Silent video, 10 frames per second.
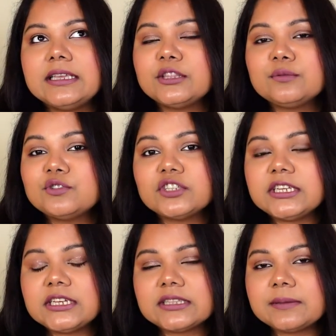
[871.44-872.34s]
ye to mujhe
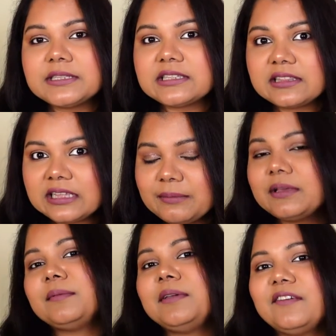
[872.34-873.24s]
nahi lagta main zindagi
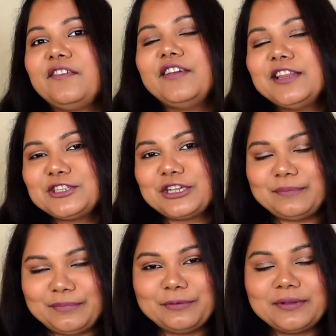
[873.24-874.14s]
mein kabhi finish
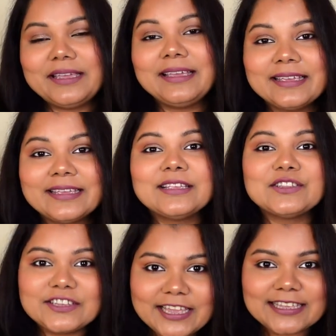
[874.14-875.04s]
kar paungi.
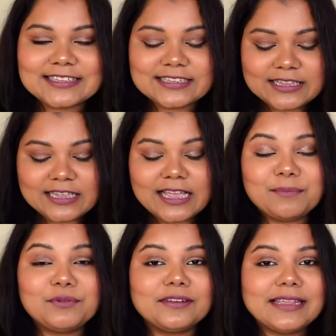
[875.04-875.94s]
So yes,
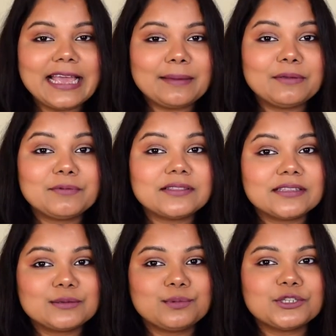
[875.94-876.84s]
I'm really happy with
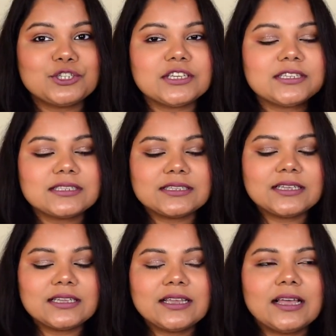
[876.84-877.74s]
this
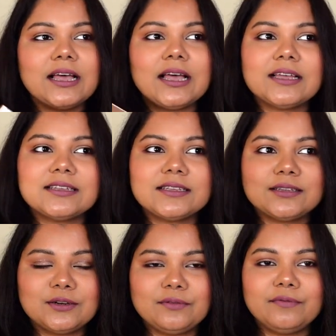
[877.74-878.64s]
purchase.
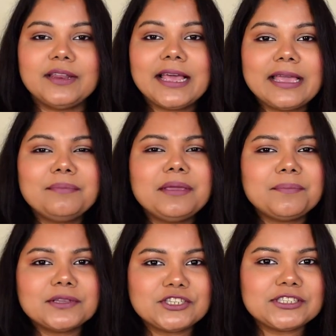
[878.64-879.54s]
Will I
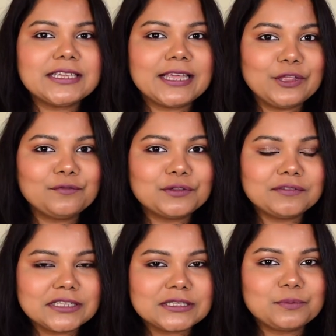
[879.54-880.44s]
be purchasing any of the
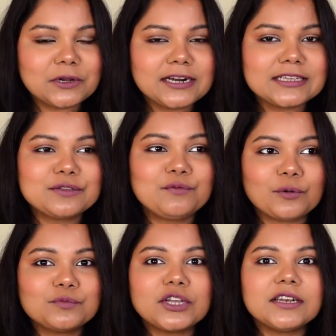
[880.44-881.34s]
face products
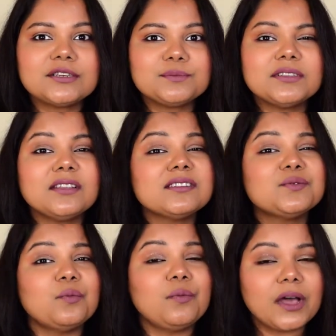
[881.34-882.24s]
from Charlotte Tilbury? There
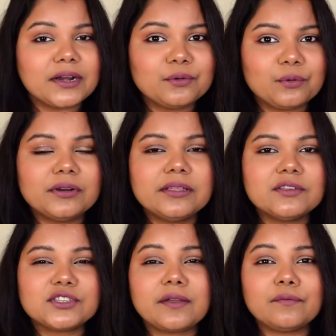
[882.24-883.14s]
is one only
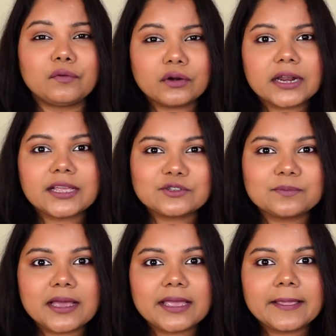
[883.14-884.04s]
which I would like to
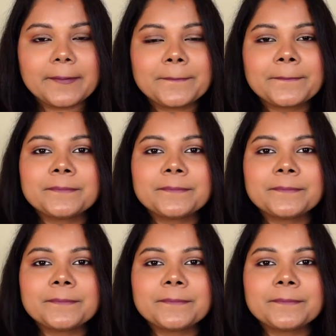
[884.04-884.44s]
buy.